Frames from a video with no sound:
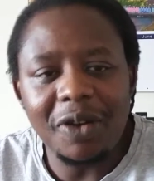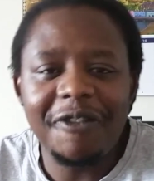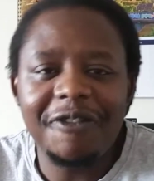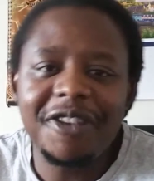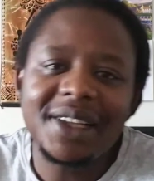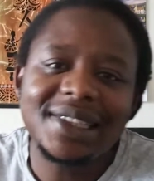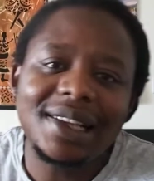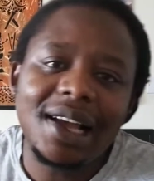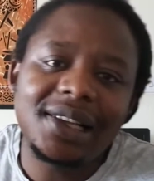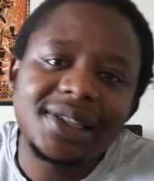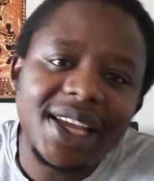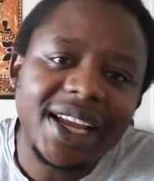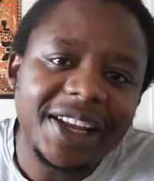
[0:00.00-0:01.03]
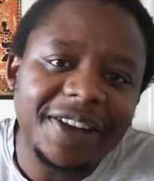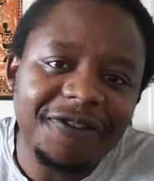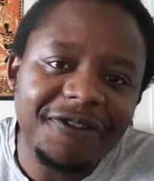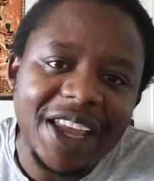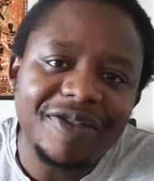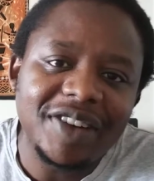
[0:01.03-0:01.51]
France are second
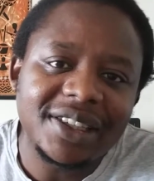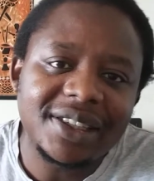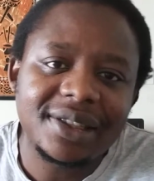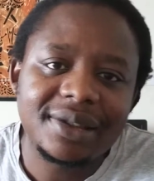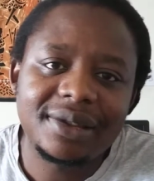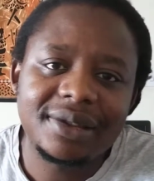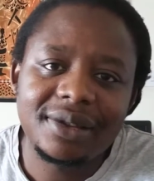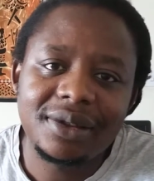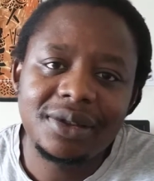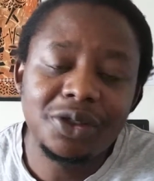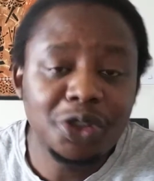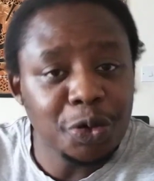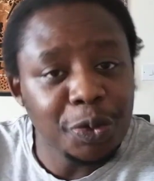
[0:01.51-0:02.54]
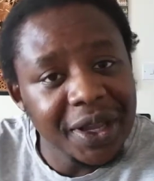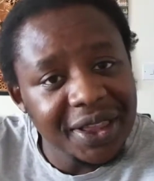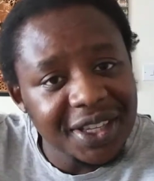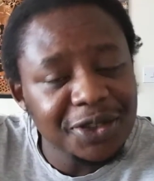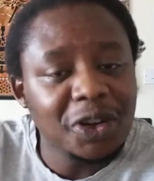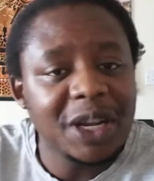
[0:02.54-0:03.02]
favorites to win
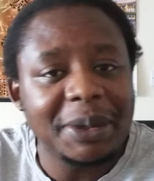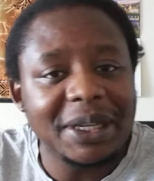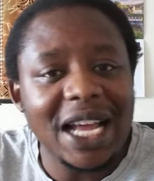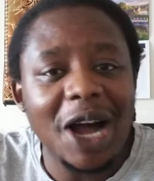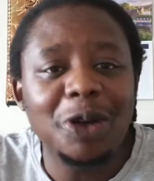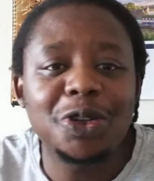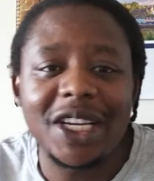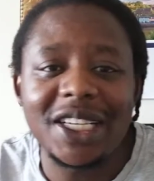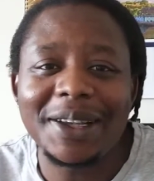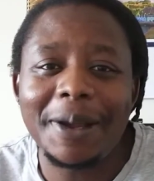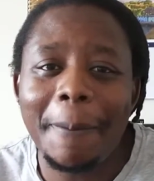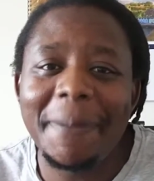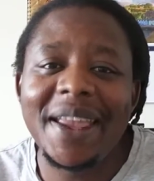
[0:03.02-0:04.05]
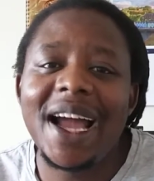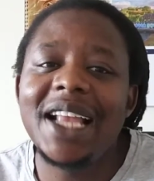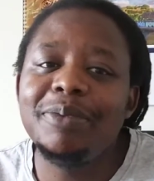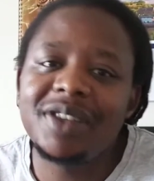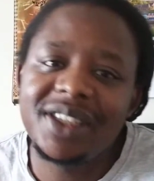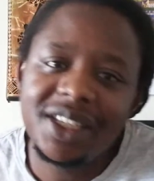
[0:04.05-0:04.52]
this tournament outright,
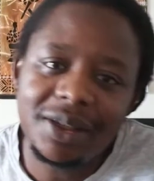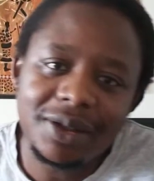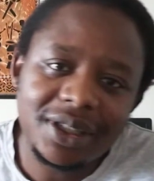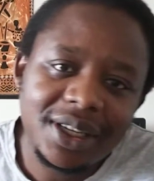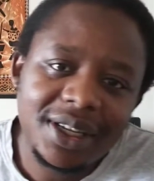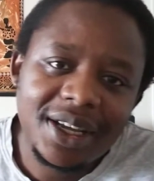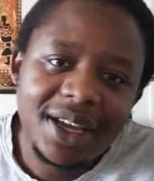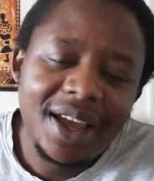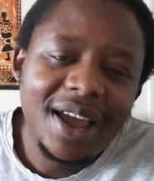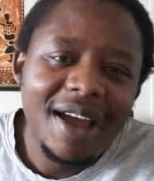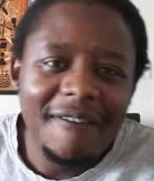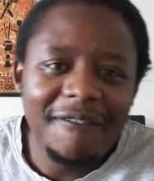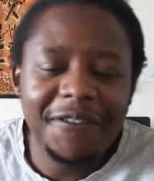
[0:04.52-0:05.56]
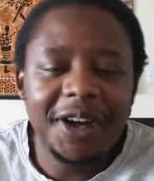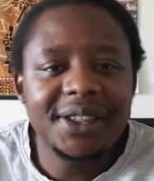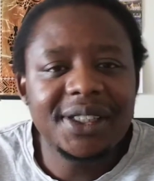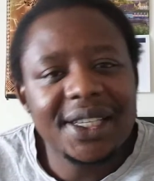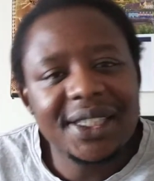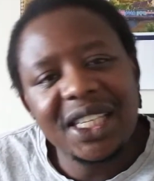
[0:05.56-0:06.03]
behind Brazil.
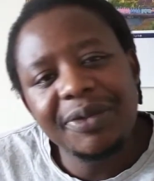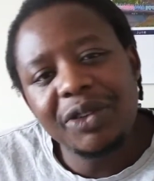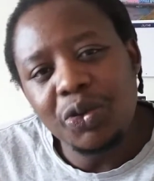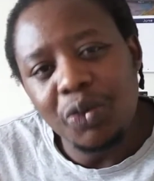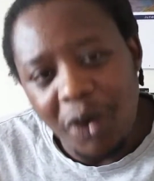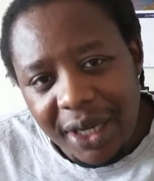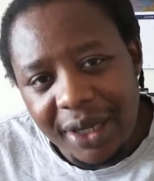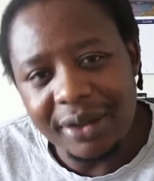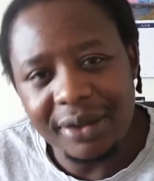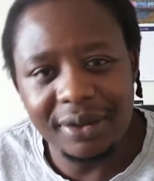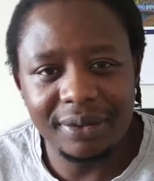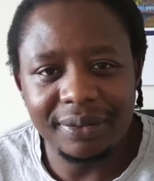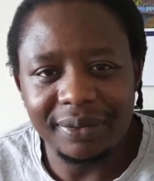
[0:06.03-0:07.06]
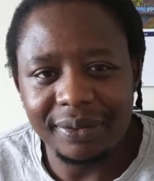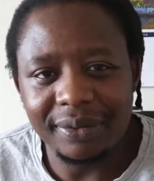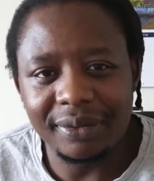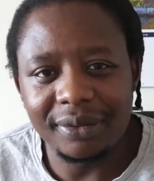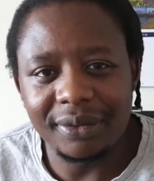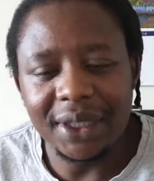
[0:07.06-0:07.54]
France are 7-1,
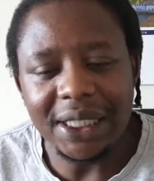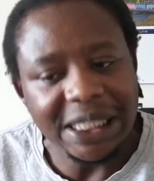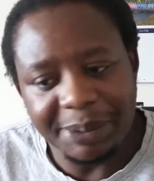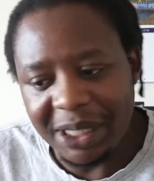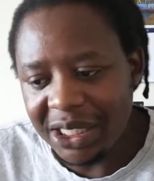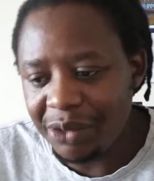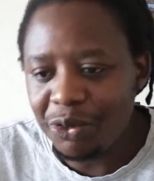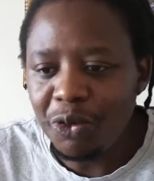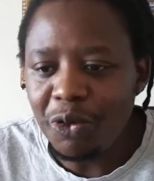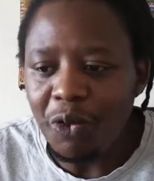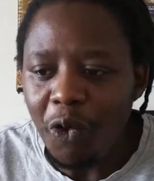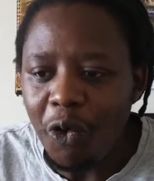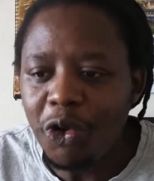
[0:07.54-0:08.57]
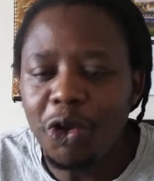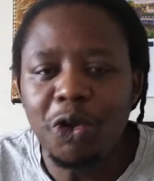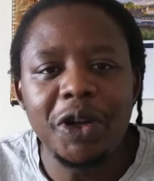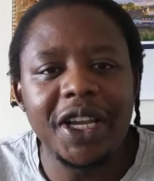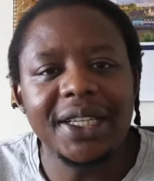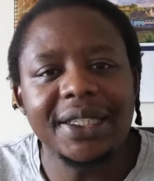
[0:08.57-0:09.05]
depending who you
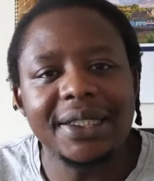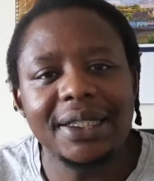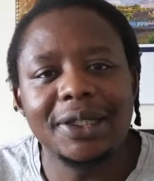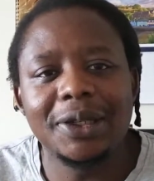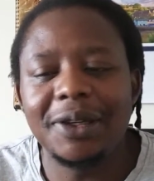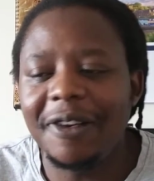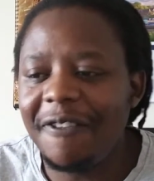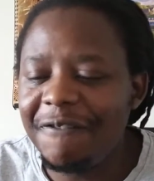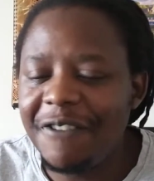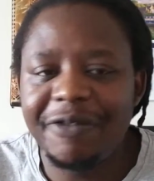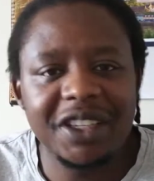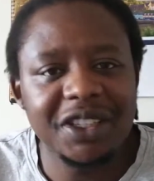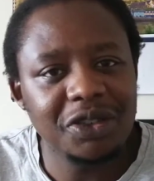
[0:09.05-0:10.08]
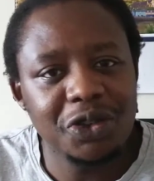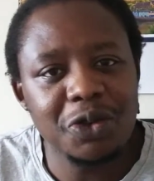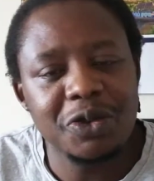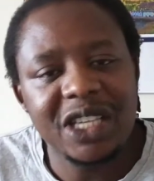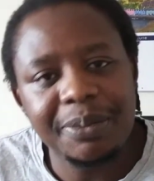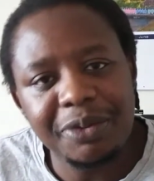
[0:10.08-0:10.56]
look at, or
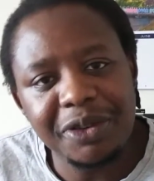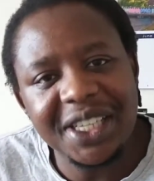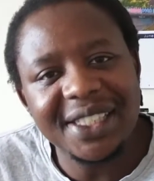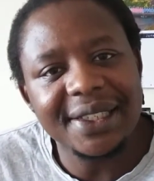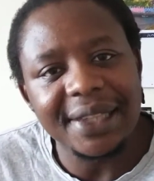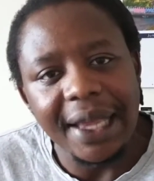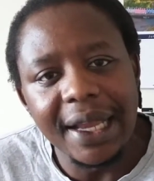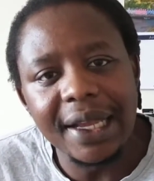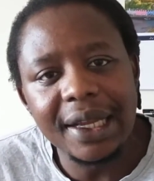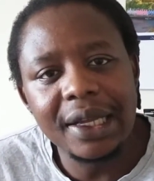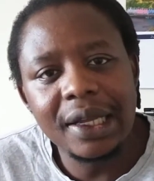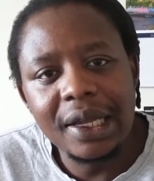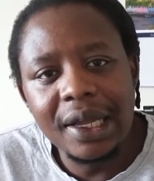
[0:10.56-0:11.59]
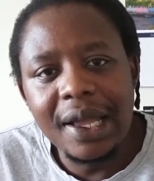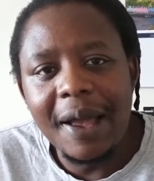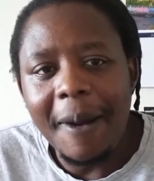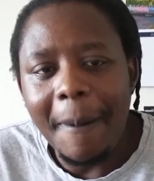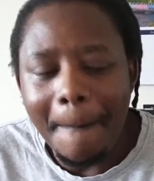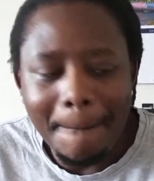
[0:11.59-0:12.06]
15-2, some bookies are saying.
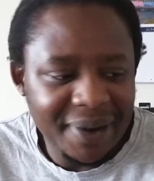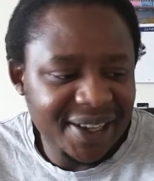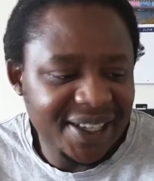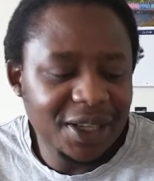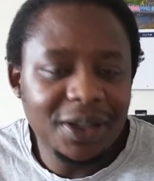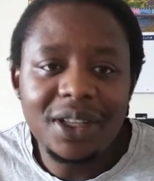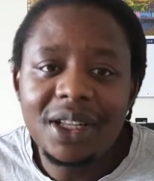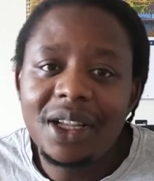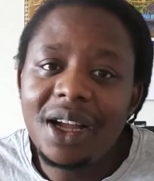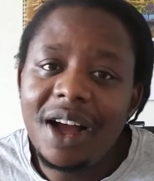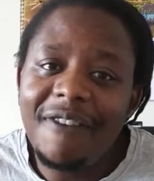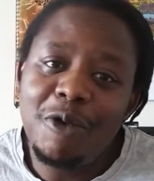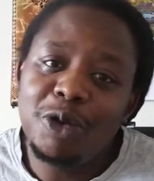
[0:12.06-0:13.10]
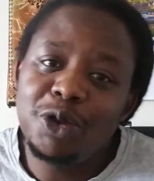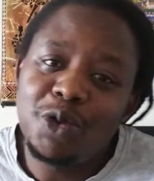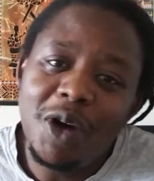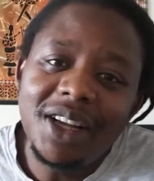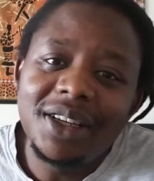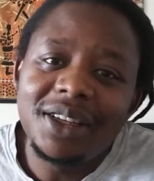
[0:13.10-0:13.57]
Brazil are
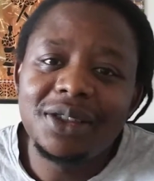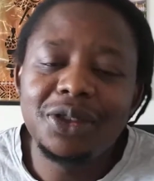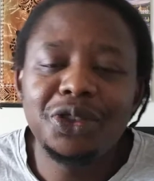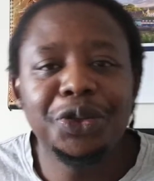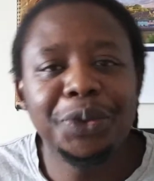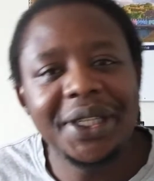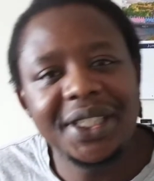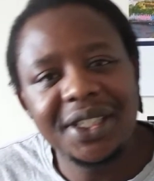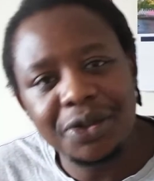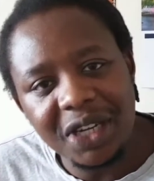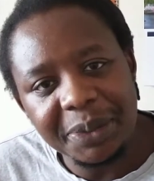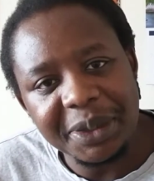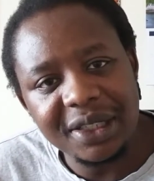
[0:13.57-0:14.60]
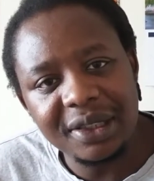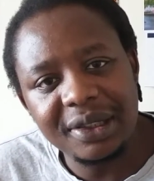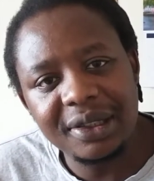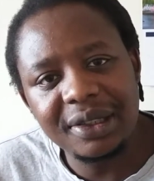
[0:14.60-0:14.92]
4-1 to win this tournament.